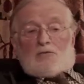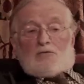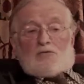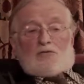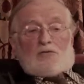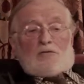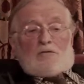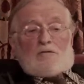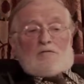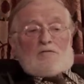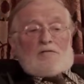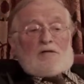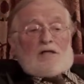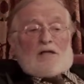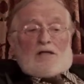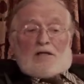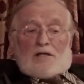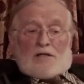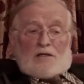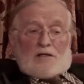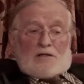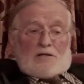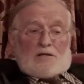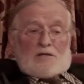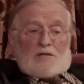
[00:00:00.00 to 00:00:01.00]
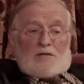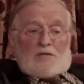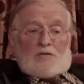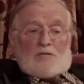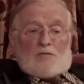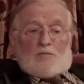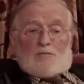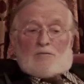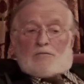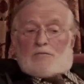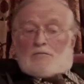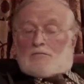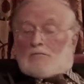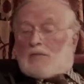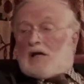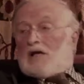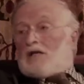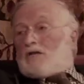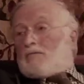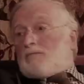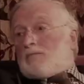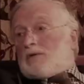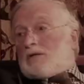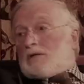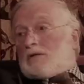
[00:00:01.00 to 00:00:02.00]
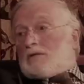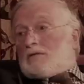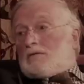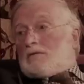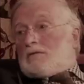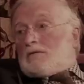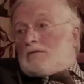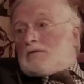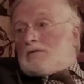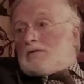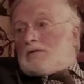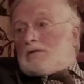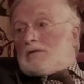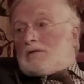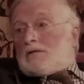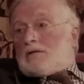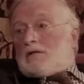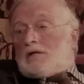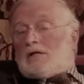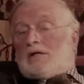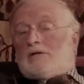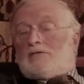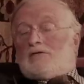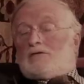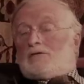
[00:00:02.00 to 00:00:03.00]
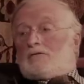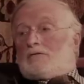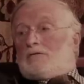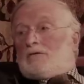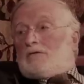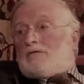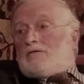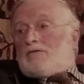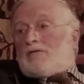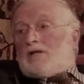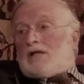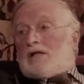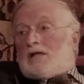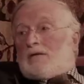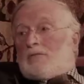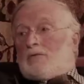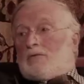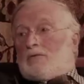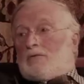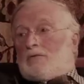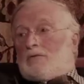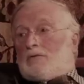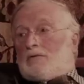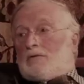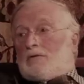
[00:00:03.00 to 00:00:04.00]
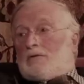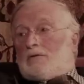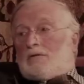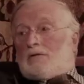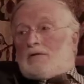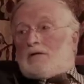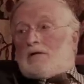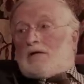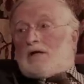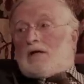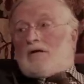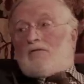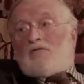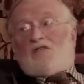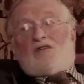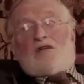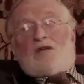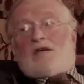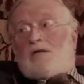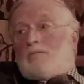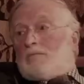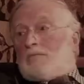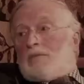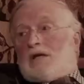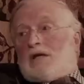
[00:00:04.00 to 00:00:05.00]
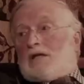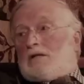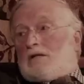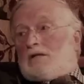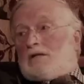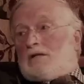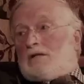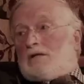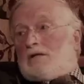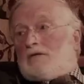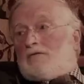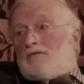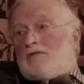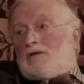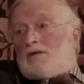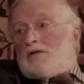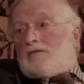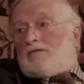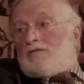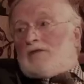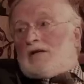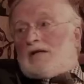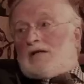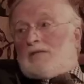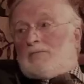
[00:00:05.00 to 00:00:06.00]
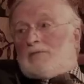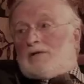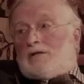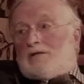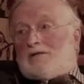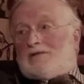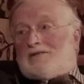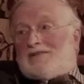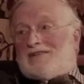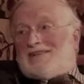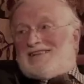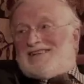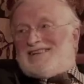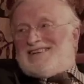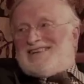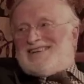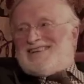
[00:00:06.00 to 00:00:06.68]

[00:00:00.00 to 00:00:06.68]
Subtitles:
You shouldn't have done that, and you might have been. None of us are infallible. I haven't yet made it yet for infallibility.